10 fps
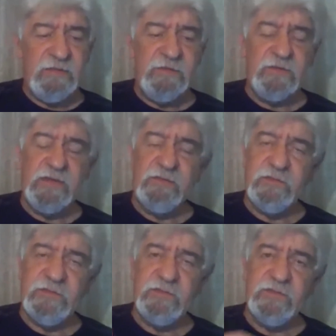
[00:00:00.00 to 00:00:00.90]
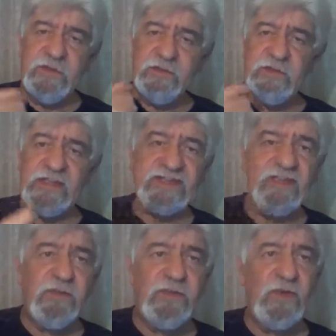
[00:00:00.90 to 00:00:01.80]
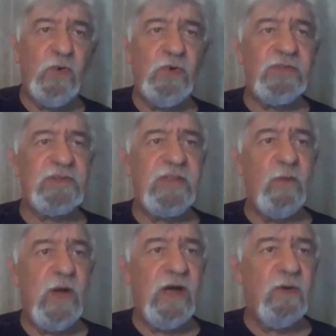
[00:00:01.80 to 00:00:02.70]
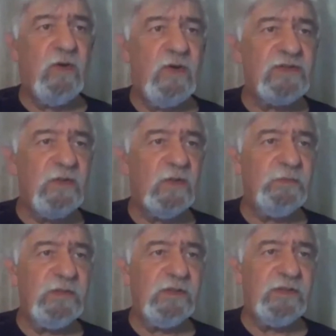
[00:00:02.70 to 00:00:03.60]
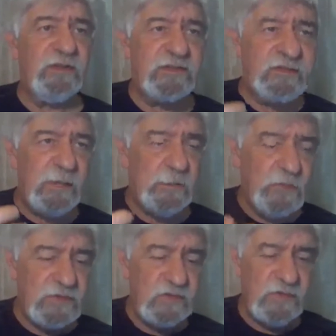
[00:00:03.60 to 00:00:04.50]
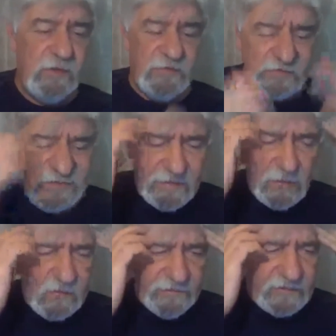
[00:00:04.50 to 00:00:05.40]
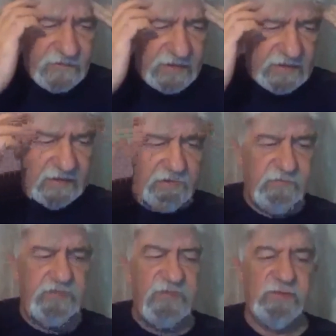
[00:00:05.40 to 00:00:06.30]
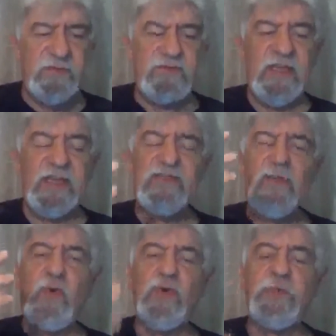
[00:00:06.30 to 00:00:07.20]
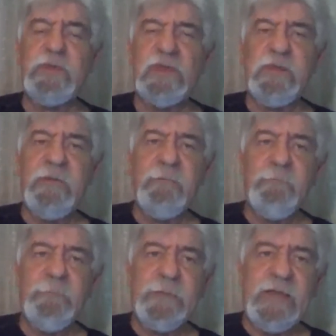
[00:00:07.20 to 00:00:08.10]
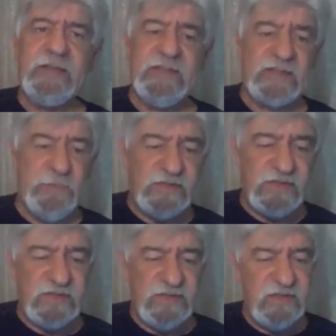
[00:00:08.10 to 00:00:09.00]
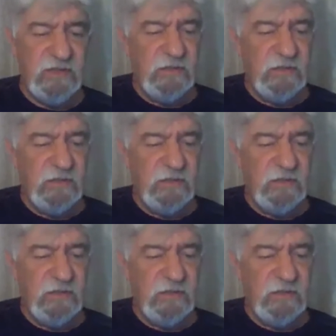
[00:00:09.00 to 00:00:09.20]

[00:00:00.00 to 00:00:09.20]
the, the, the revelation of the call and say, wow, God's called me. The, the, same person, the same God that created heaven and earth has, has called me. As, as much as he,